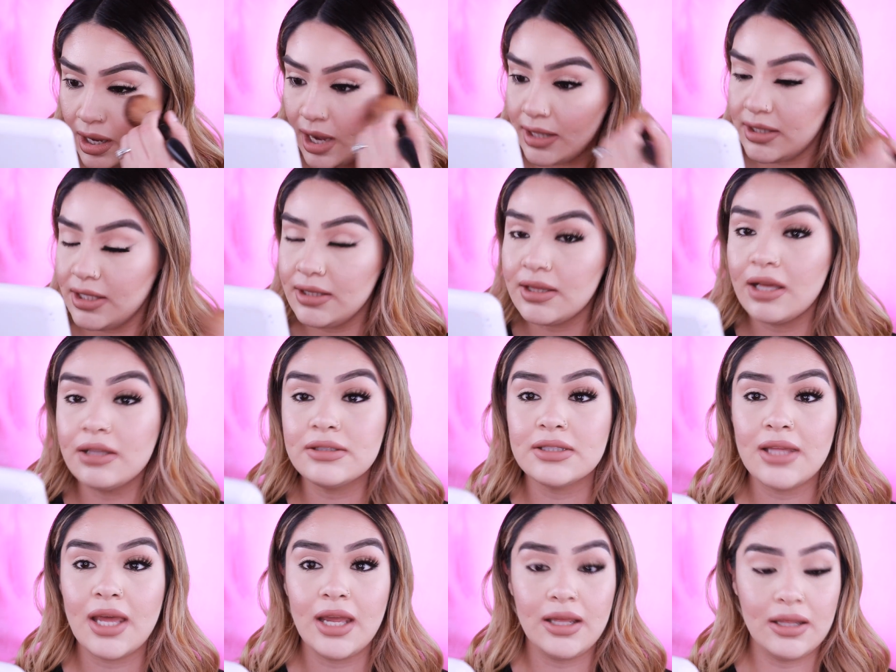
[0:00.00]
I think
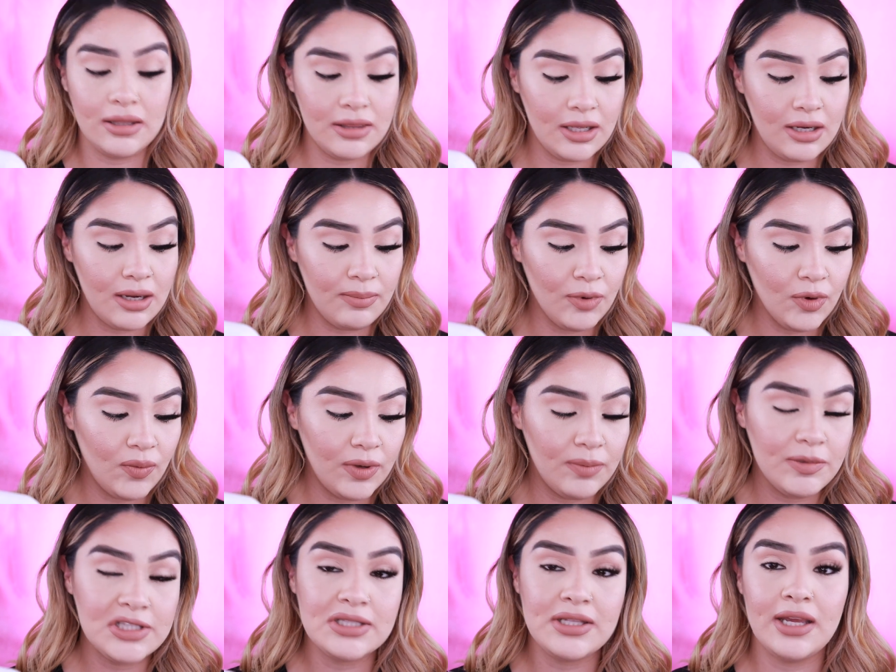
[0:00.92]
that's like the number one
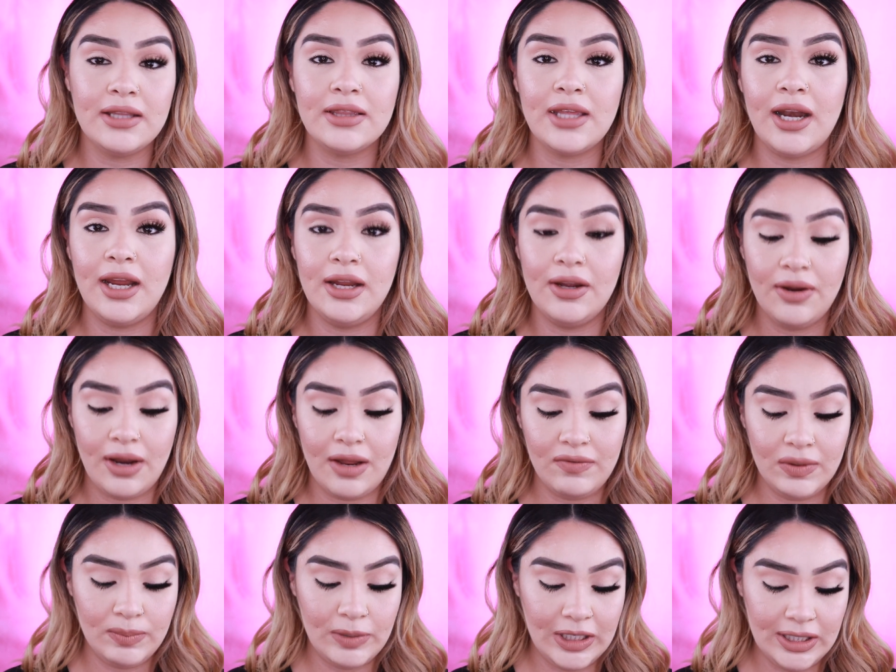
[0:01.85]
mistake that I hear
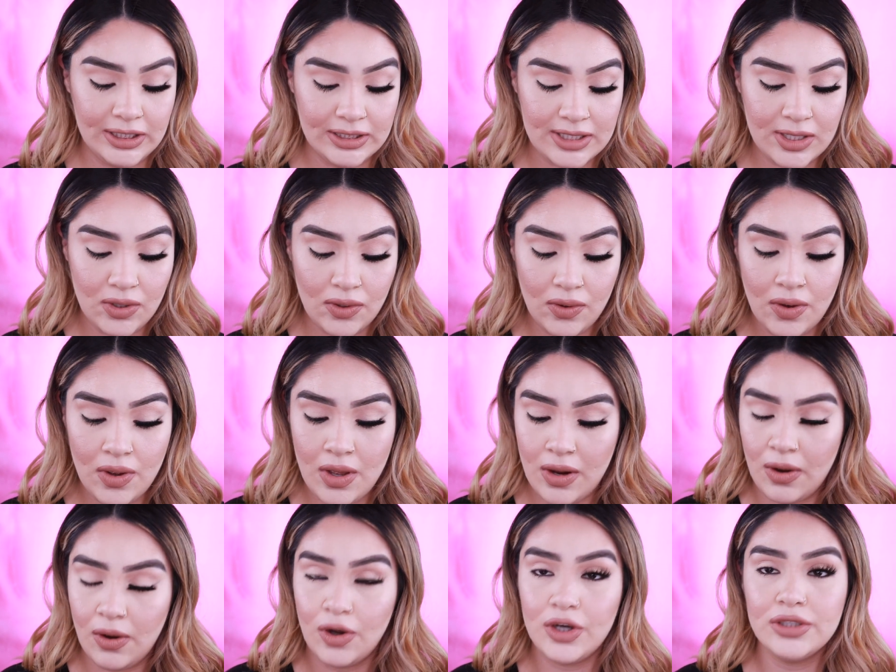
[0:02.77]
everybody do
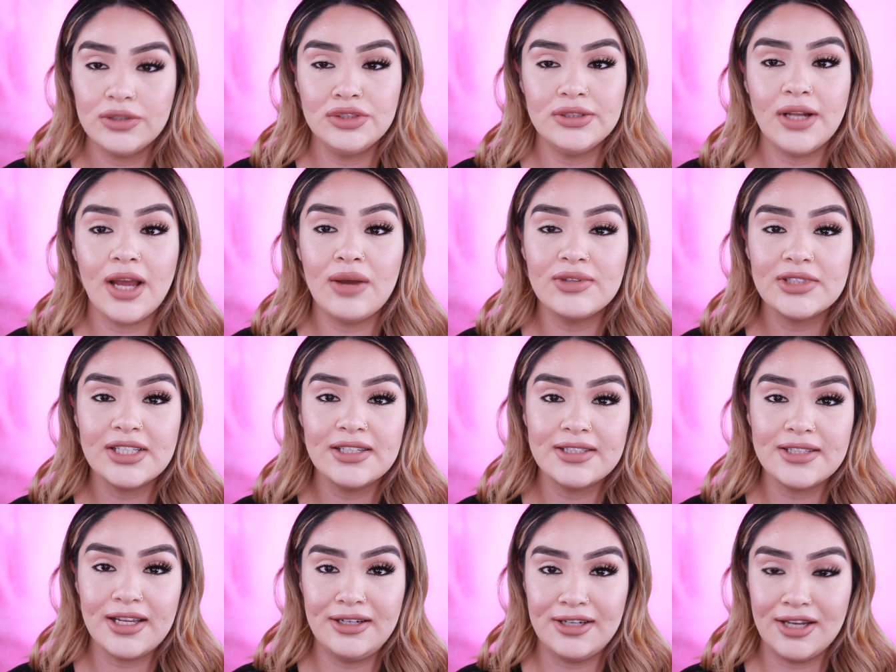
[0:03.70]
or I was going
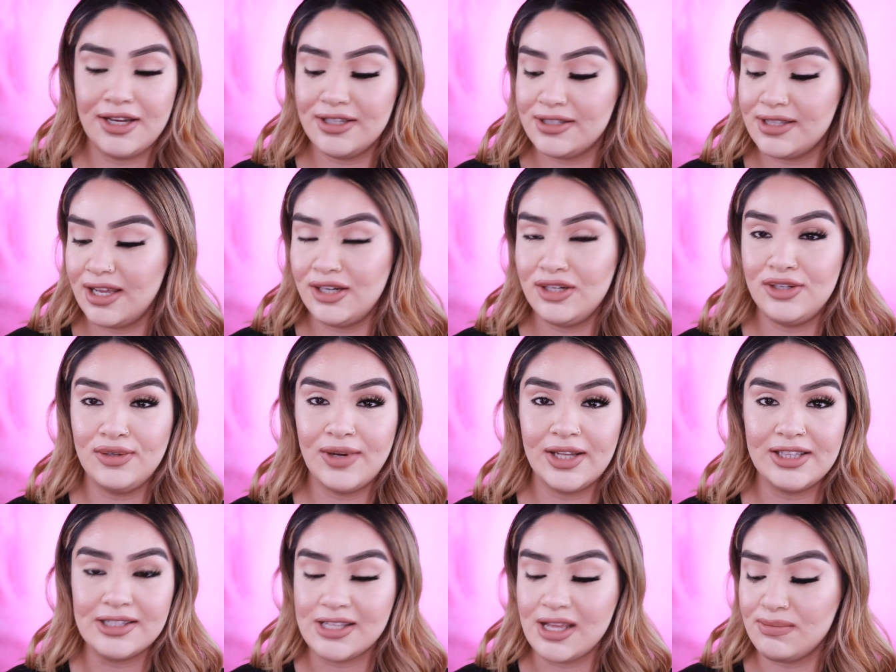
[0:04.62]
to say does and do
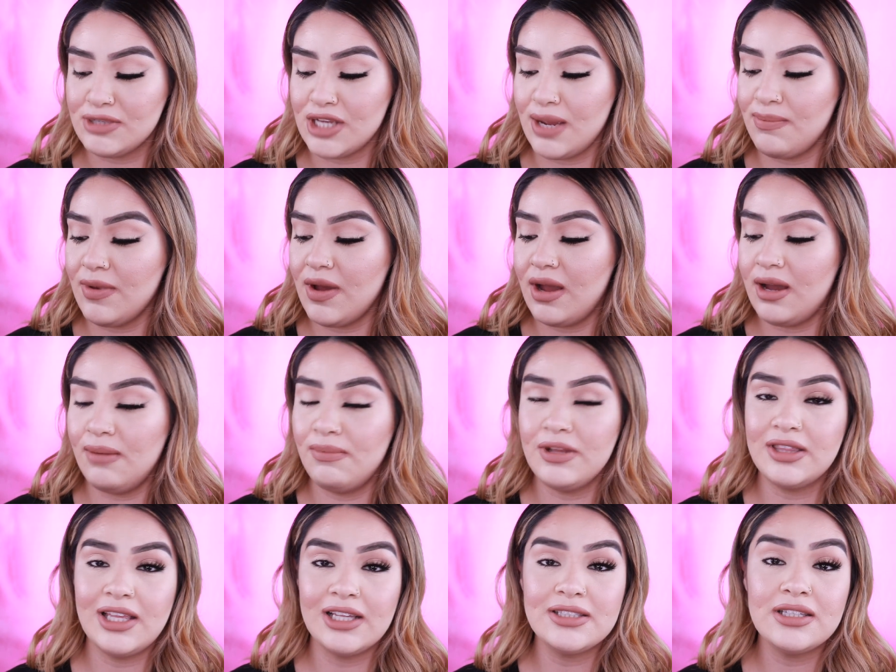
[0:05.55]
at the same time. Um,
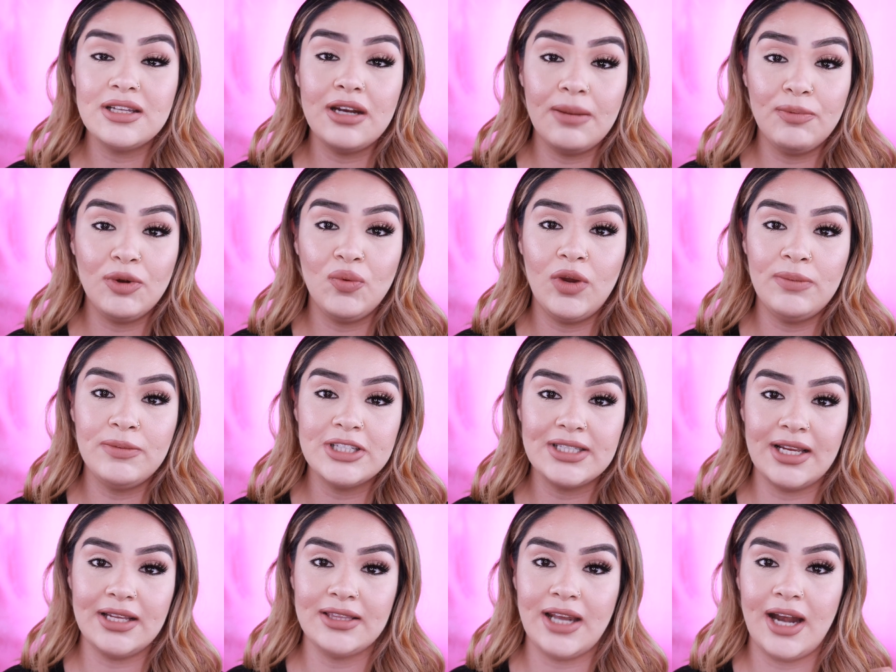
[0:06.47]
that's the number one
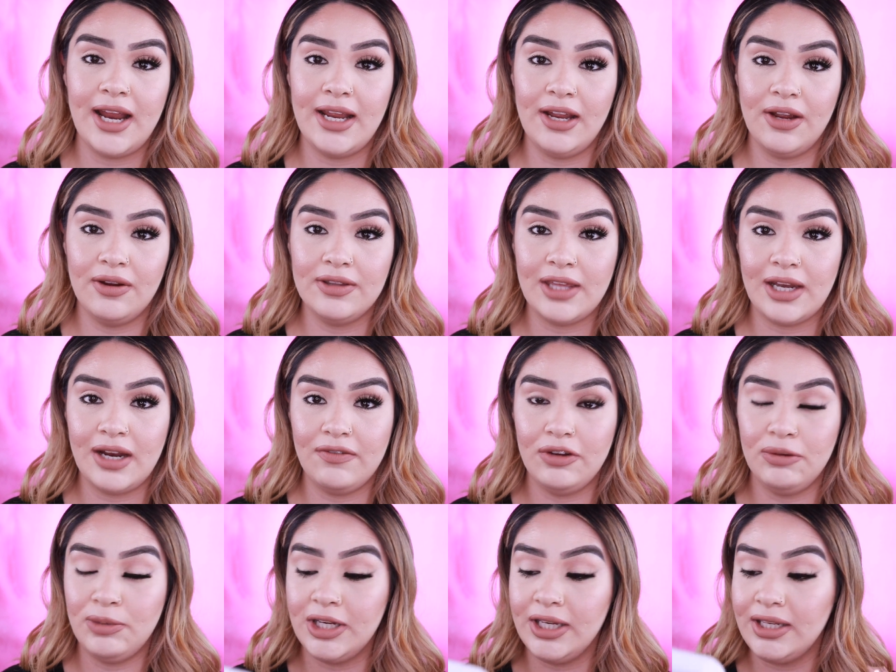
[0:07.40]
mistake that I hear that
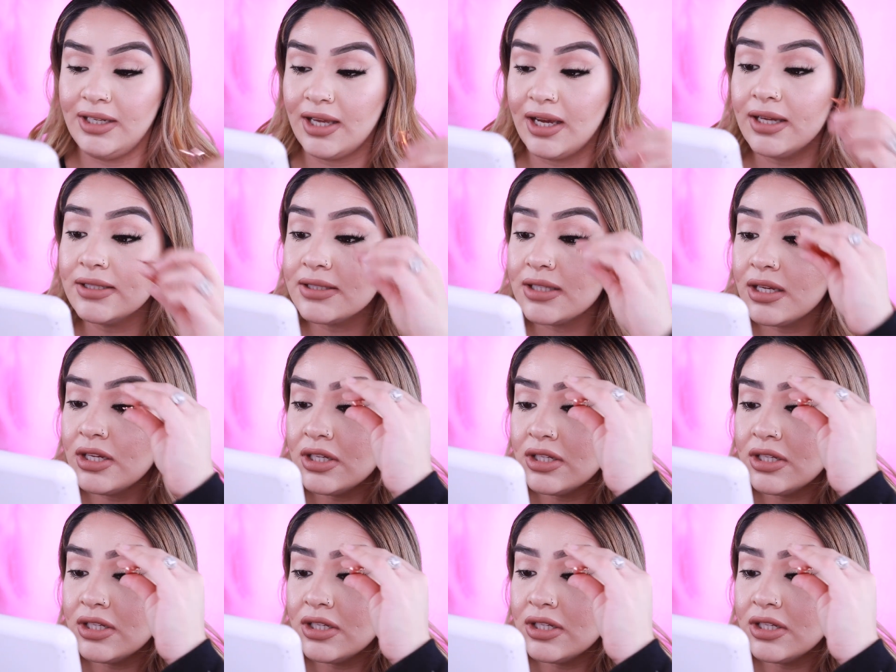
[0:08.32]
everybody does.